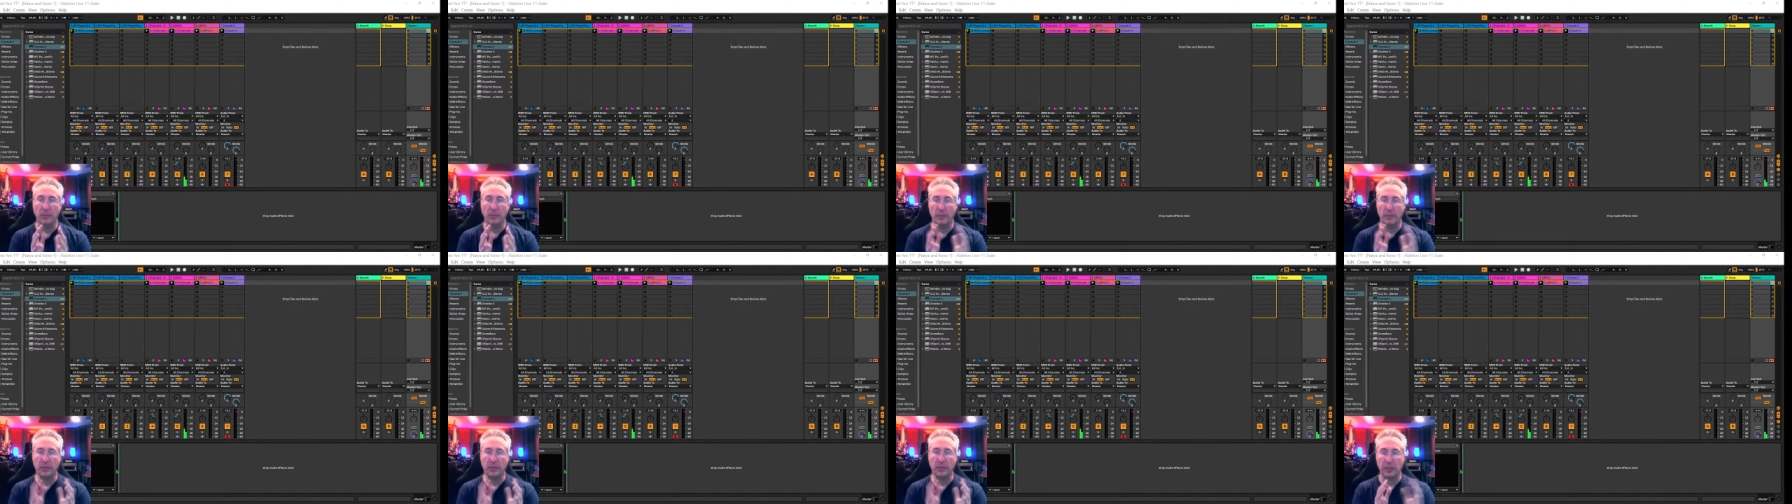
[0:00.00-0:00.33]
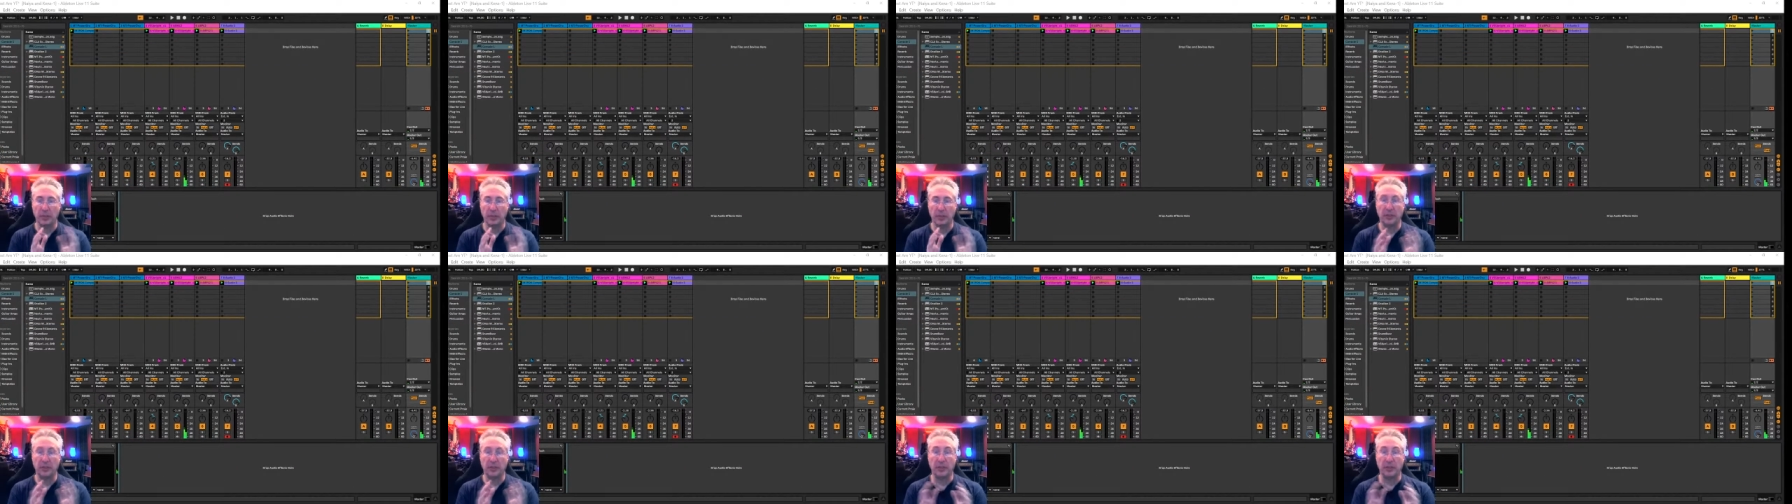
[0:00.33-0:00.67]

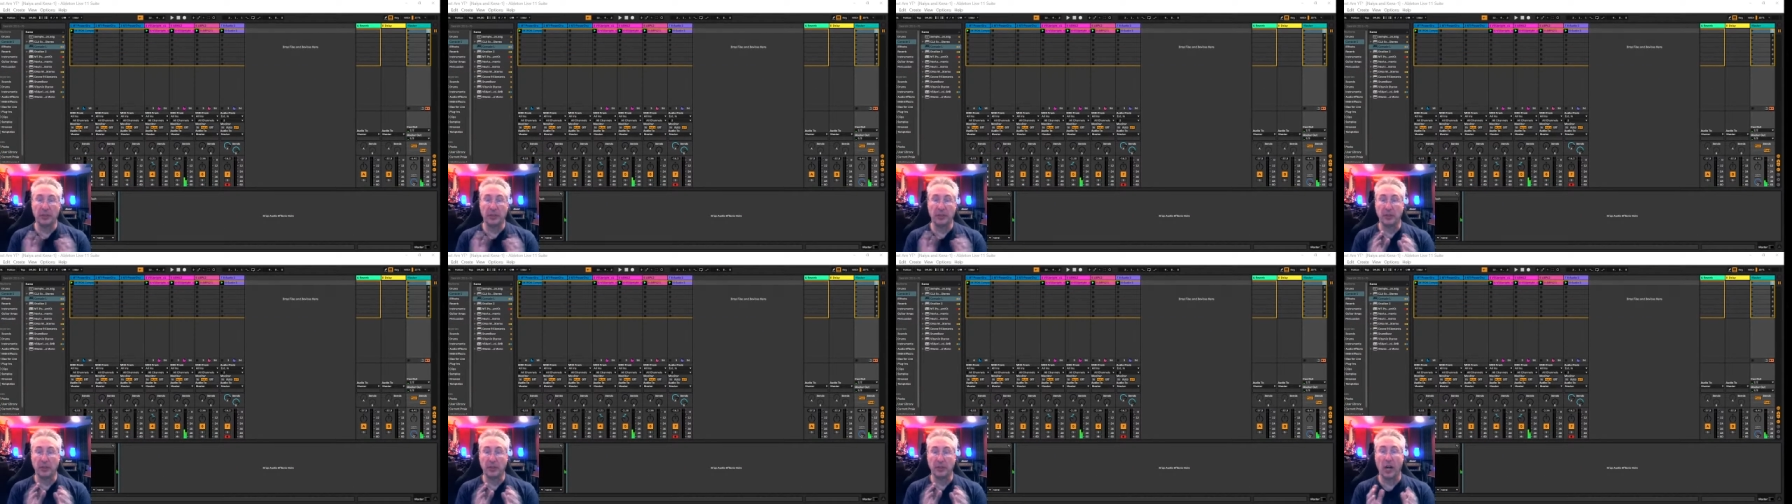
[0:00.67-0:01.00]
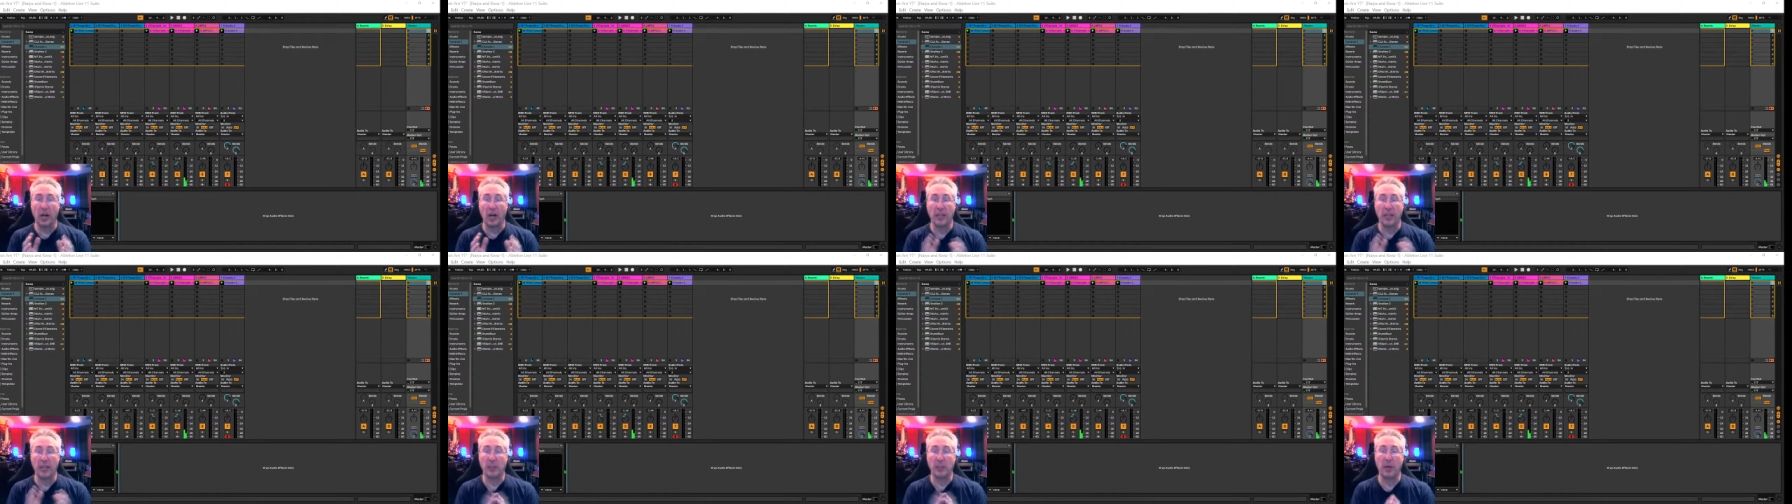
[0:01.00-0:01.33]
instruments are
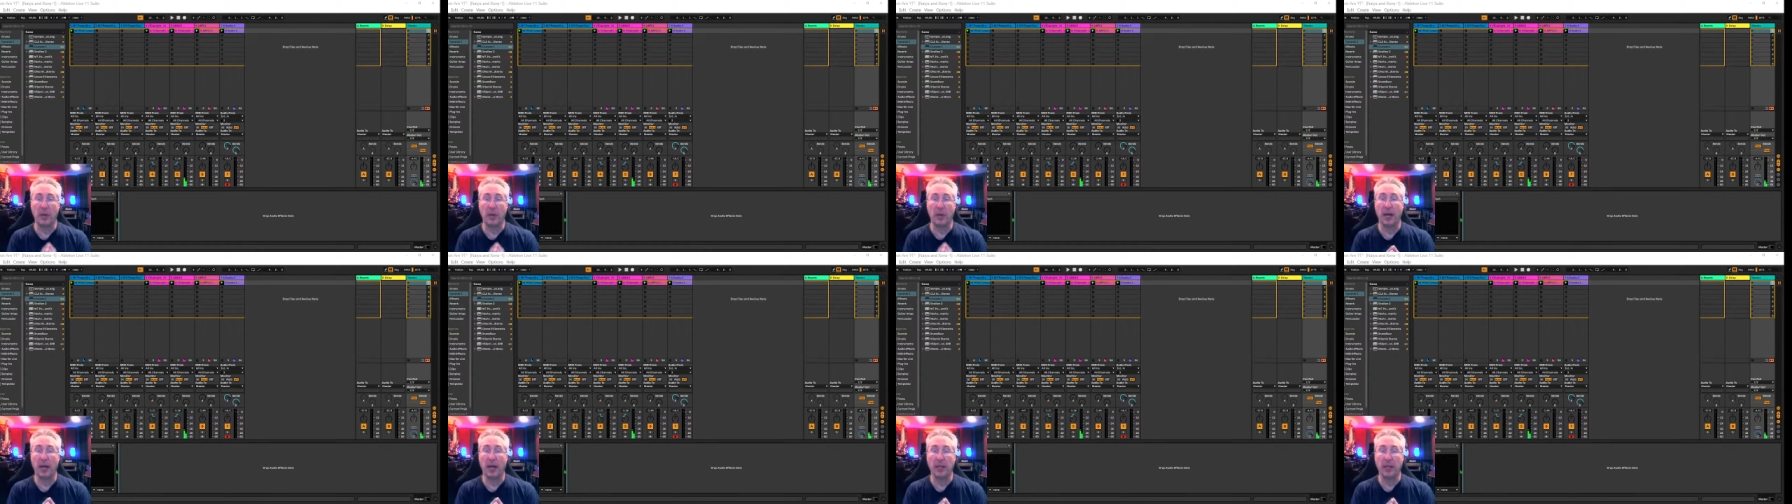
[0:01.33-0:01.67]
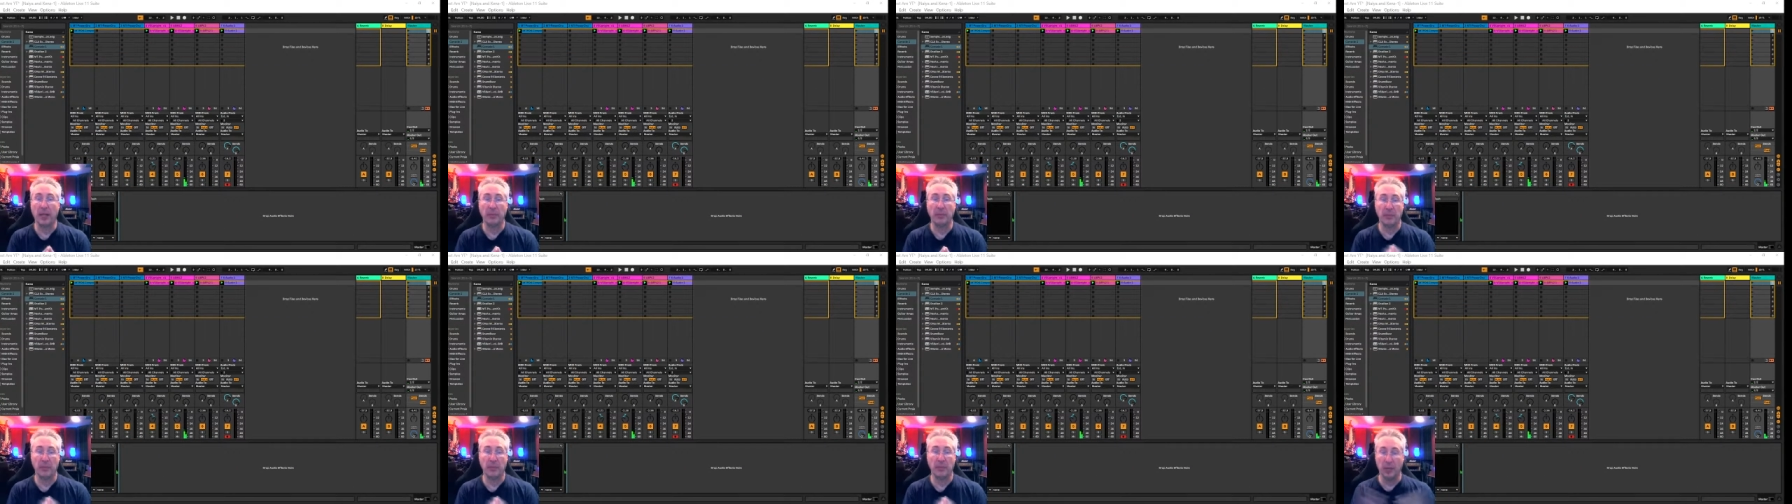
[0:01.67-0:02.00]
occupying
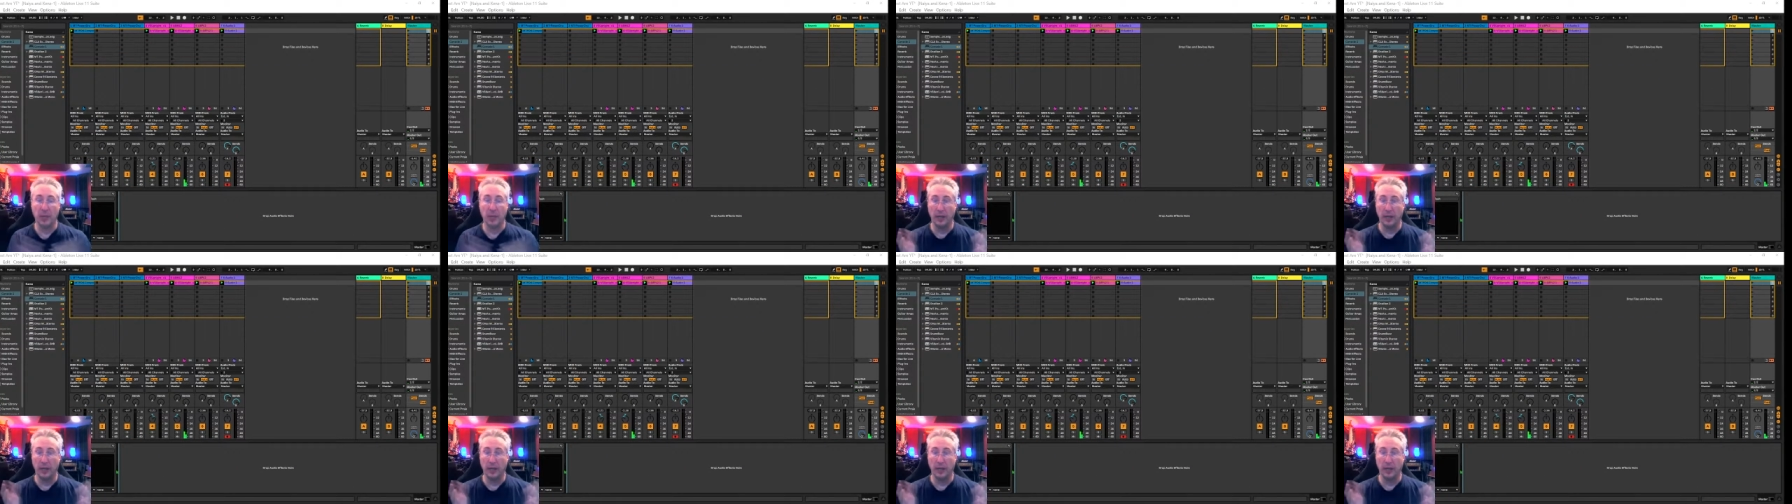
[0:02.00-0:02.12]
the